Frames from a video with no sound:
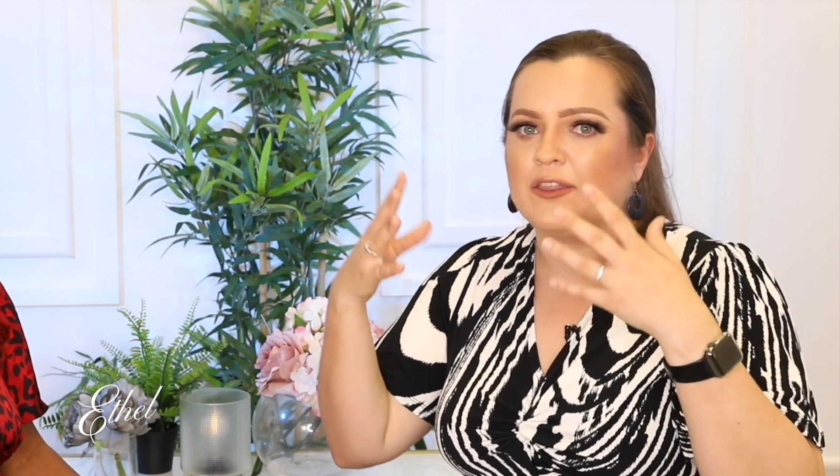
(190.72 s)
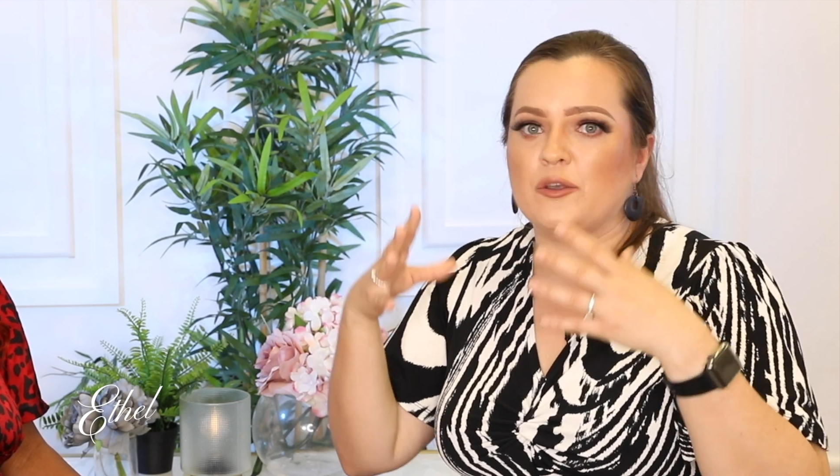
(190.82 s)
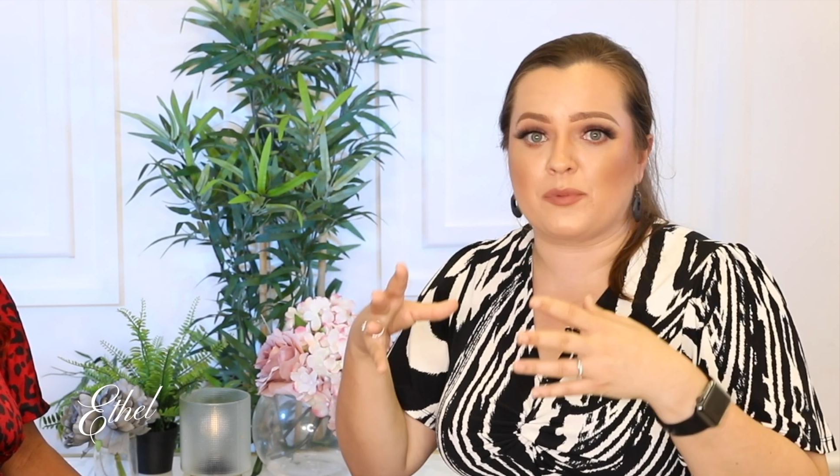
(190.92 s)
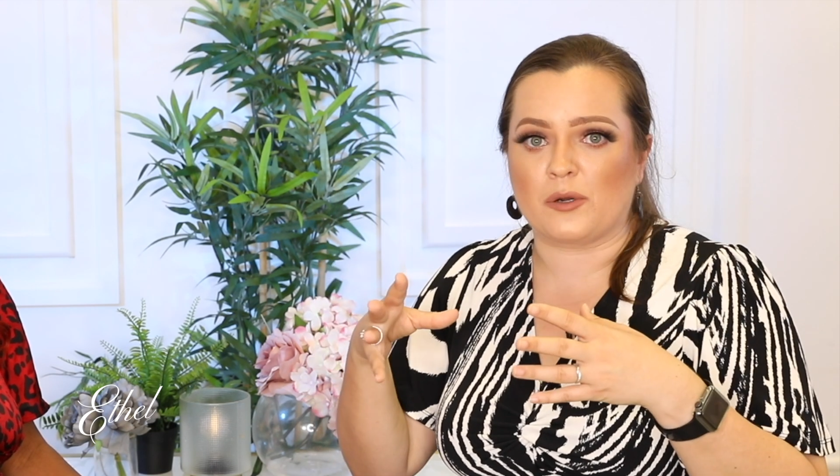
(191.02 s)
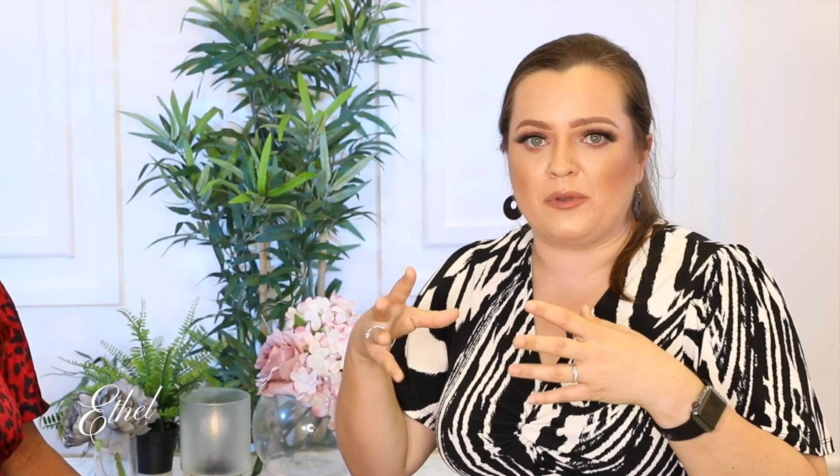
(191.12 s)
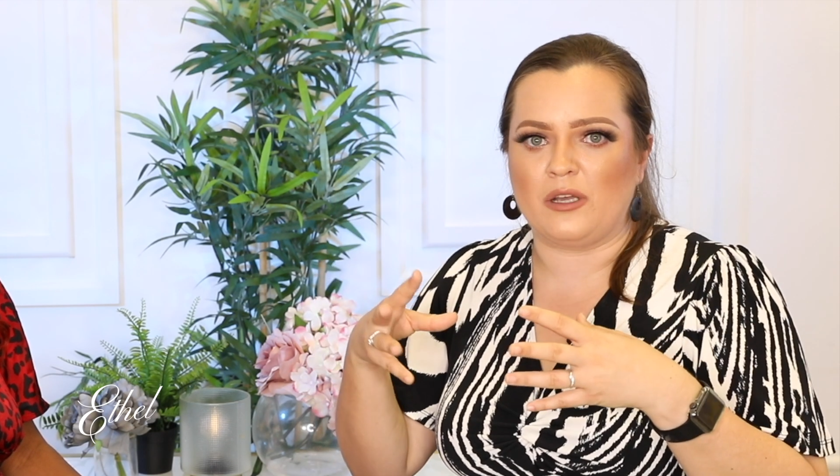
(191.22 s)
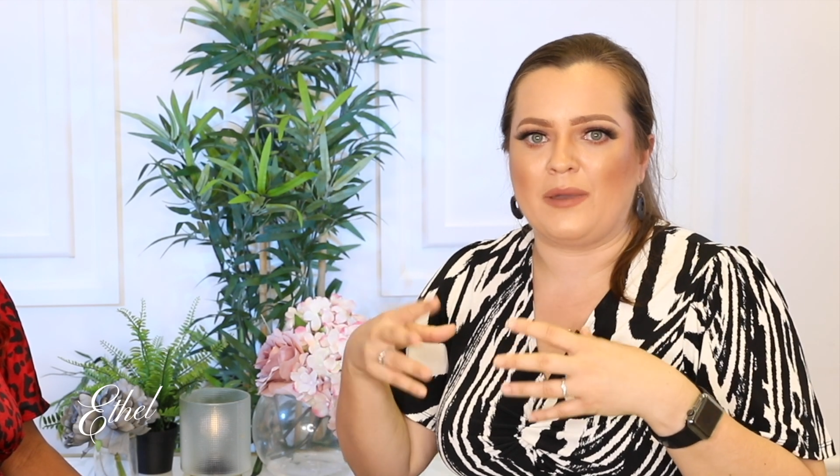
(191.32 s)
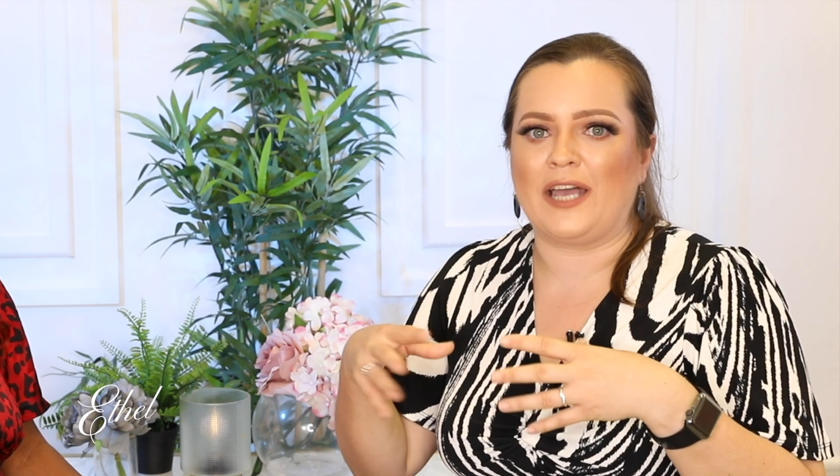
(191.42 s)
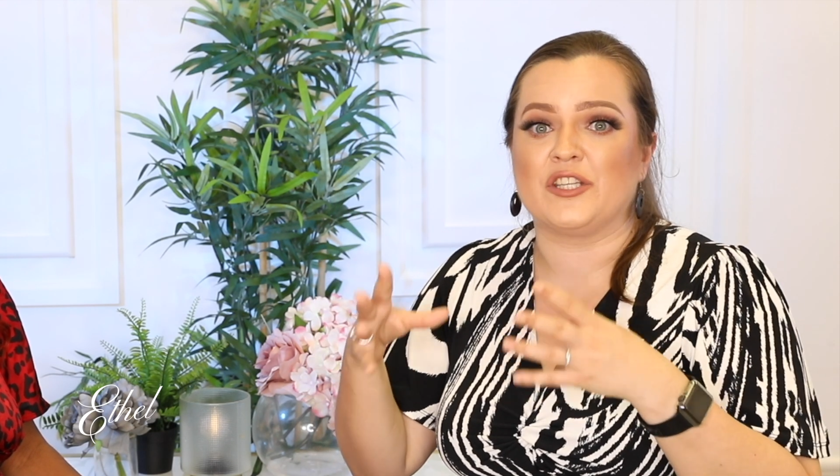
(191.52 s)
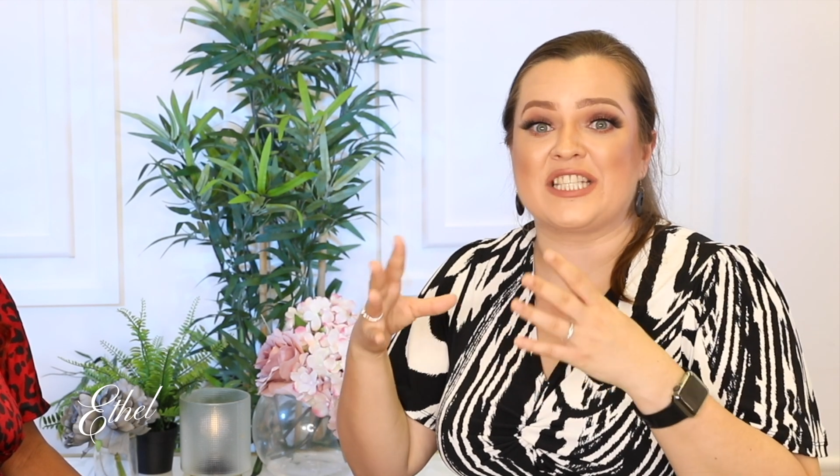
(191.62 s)
problem,
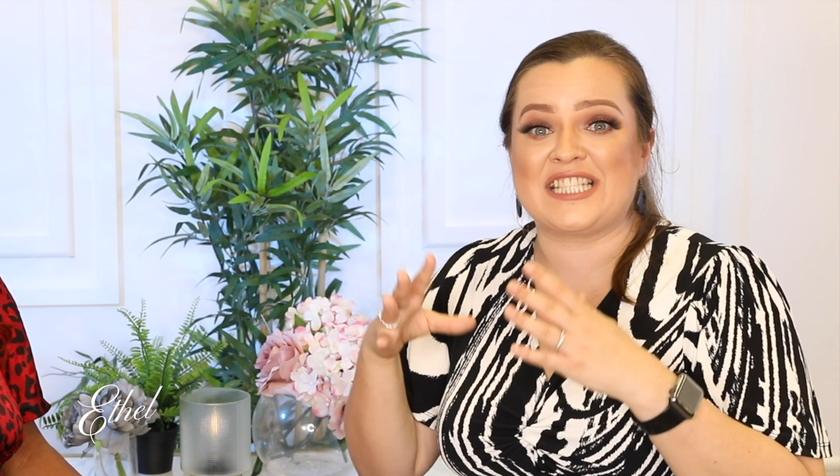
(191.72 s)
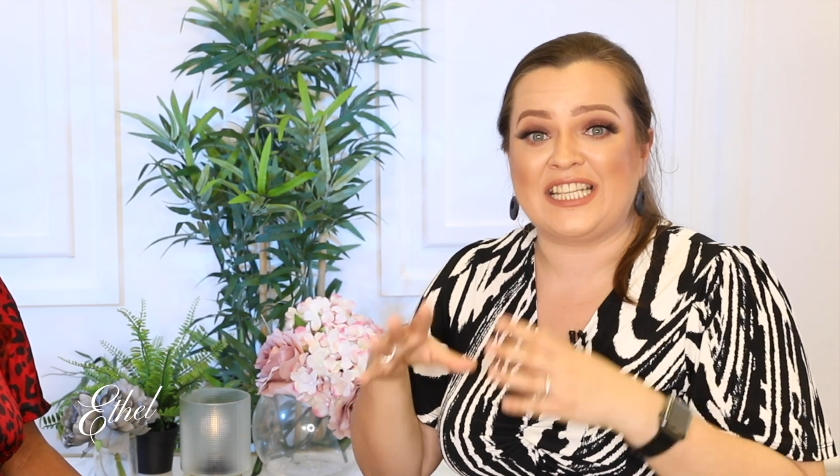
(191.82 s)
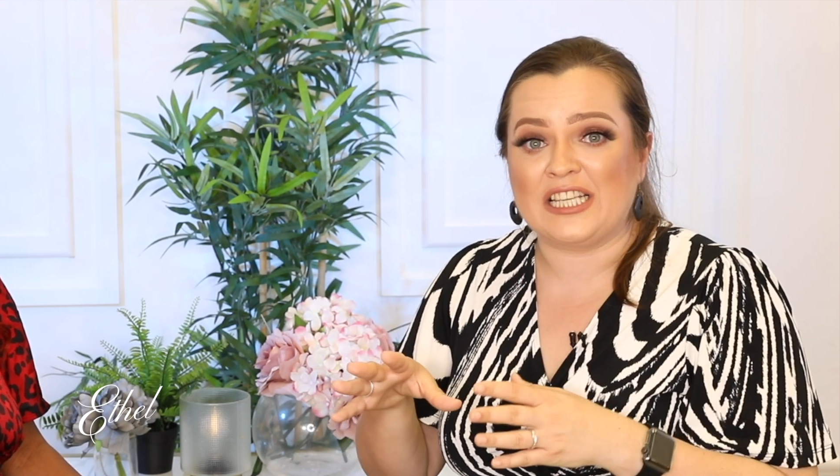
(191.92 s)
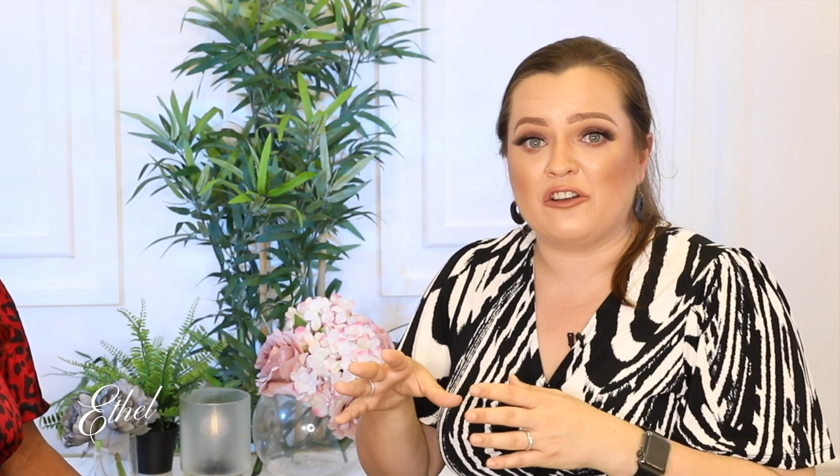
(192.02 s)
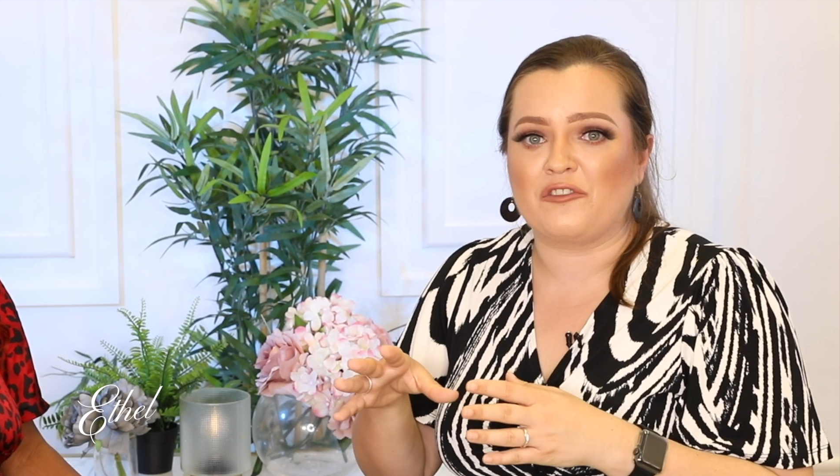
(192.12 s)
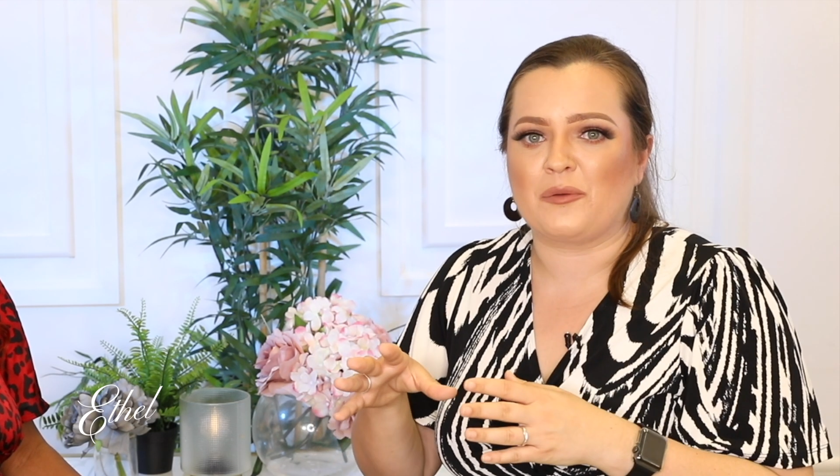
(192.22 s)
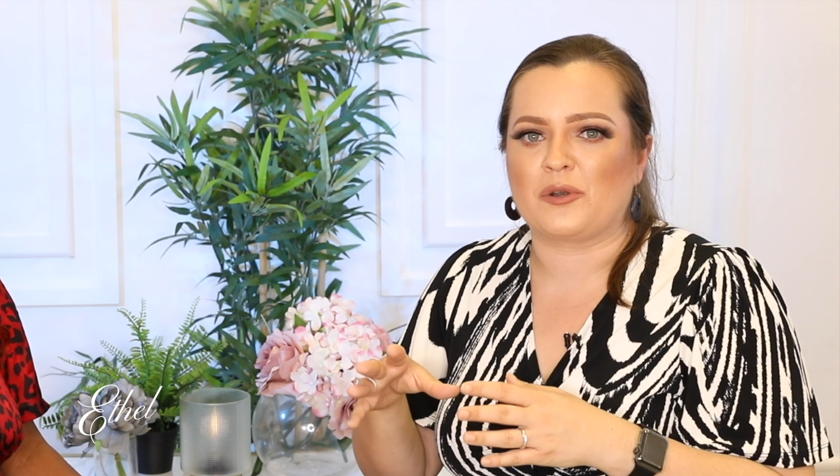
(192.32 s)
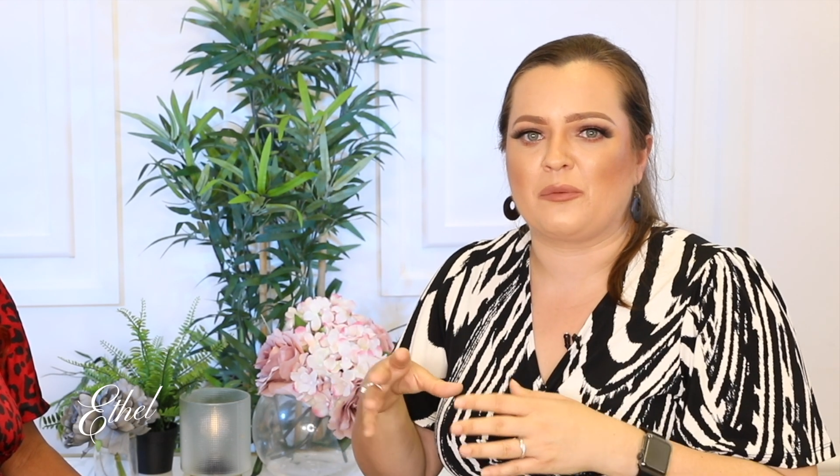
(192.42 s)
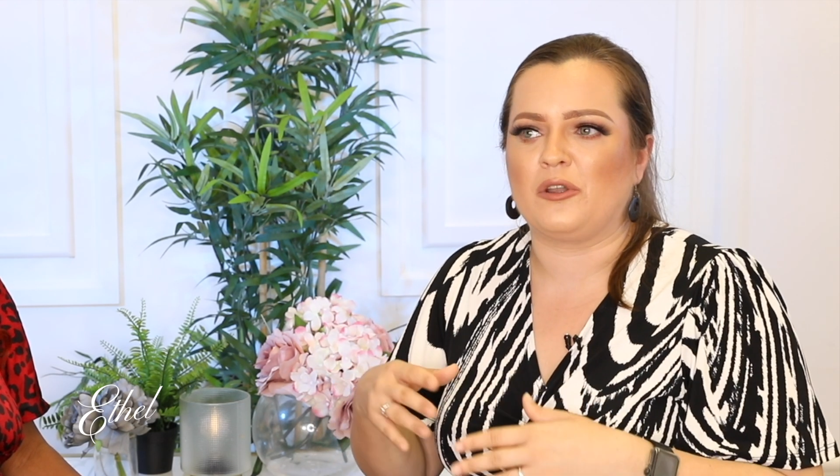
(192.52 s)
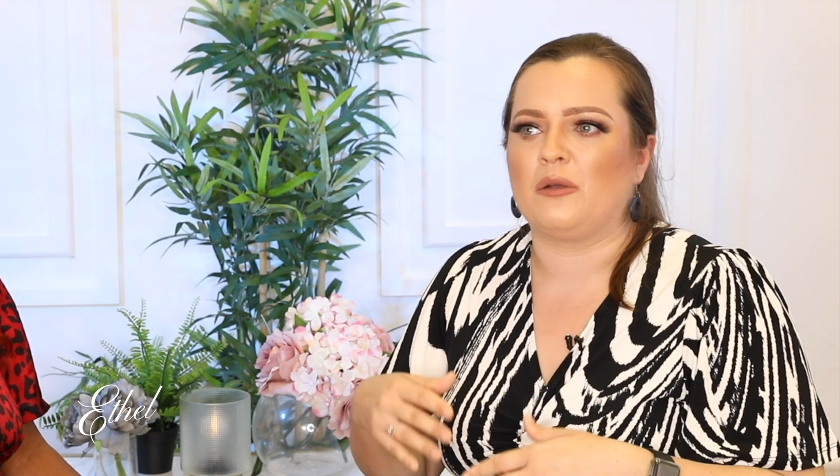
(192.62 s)
understanding of the
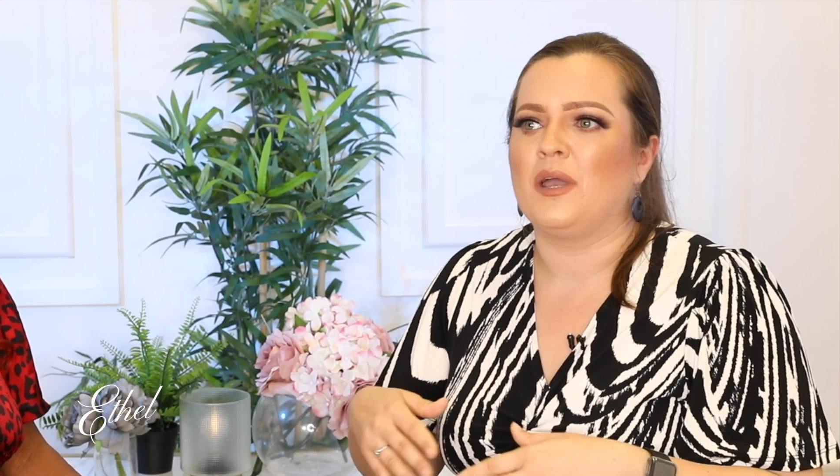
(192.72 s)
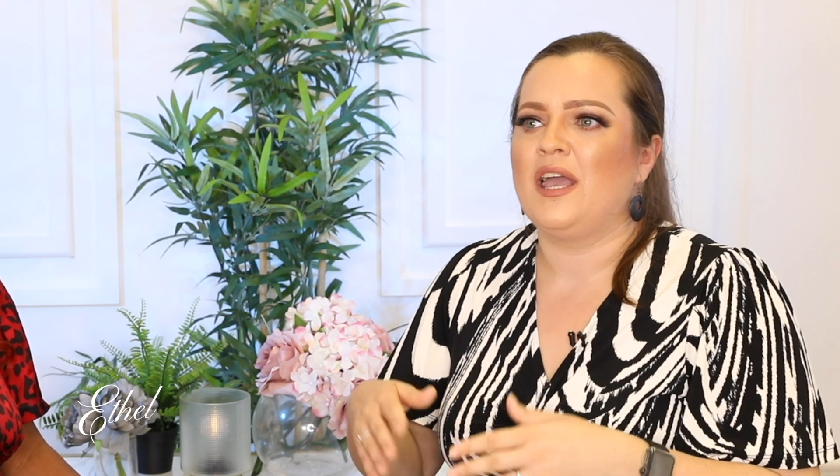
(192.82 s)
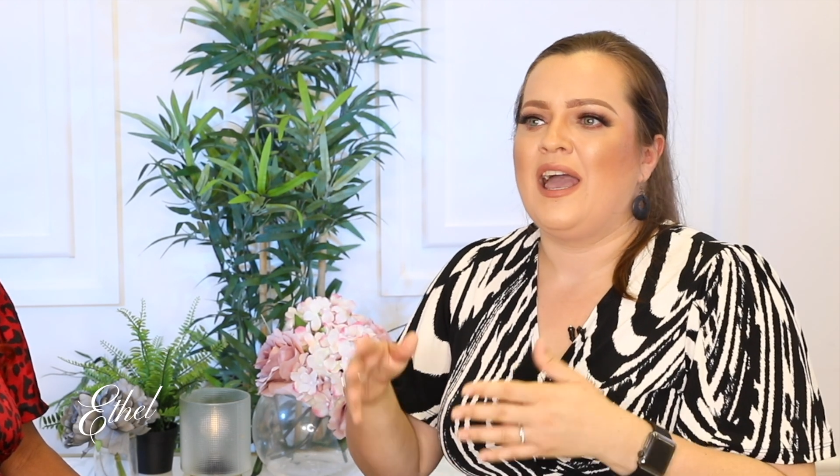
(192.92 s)
problem.